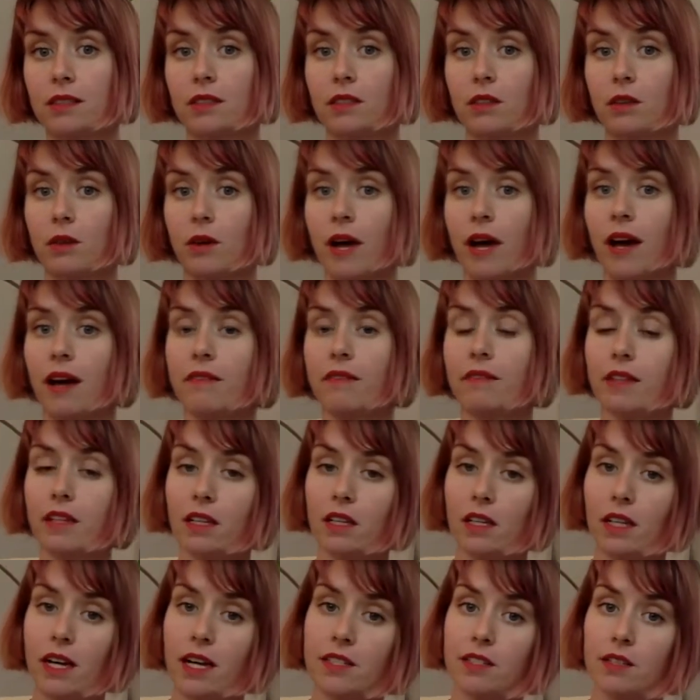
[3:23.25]
So having a
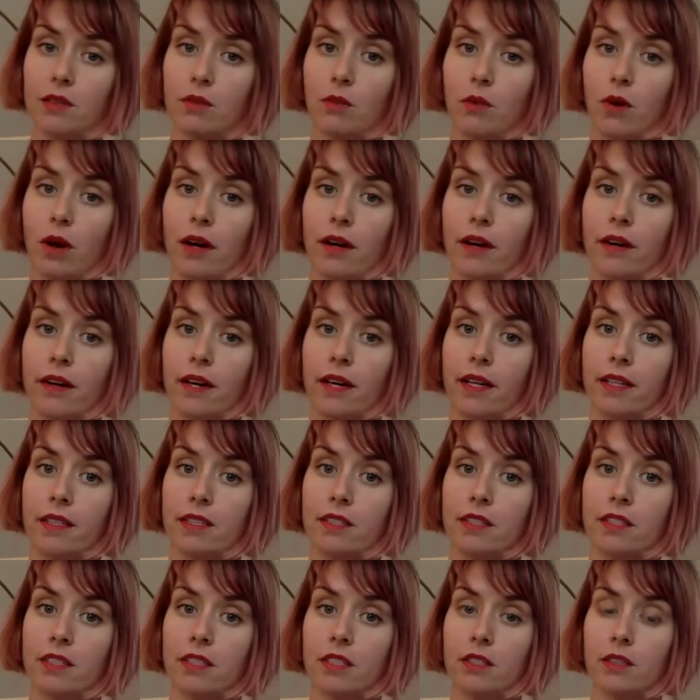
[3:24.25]
glass of water
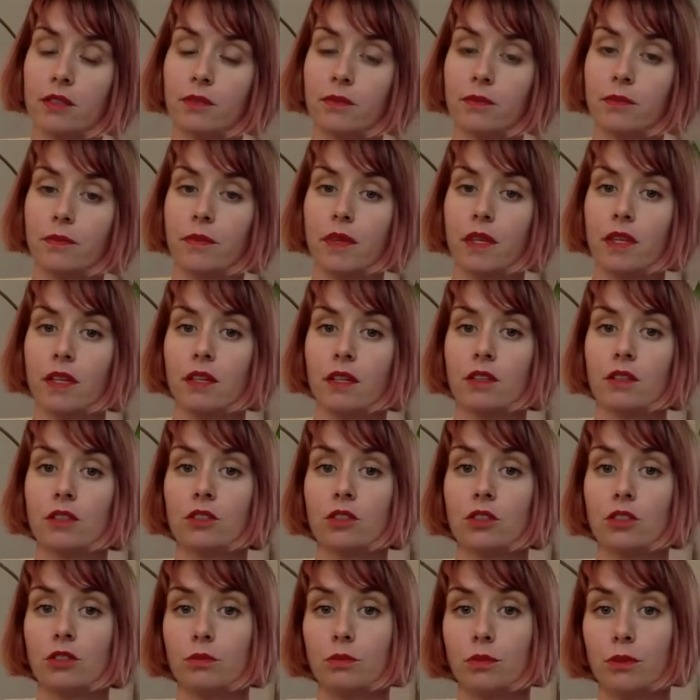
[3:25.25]
next to you,
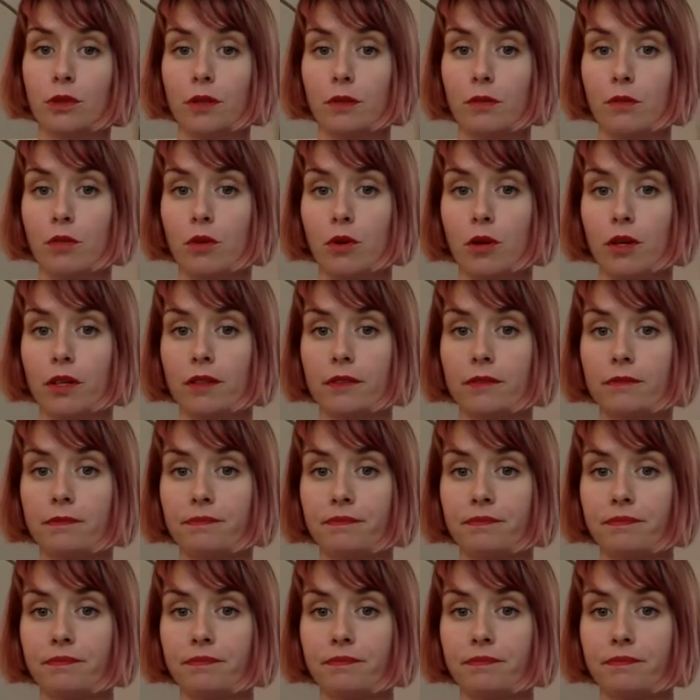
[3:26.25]
super important.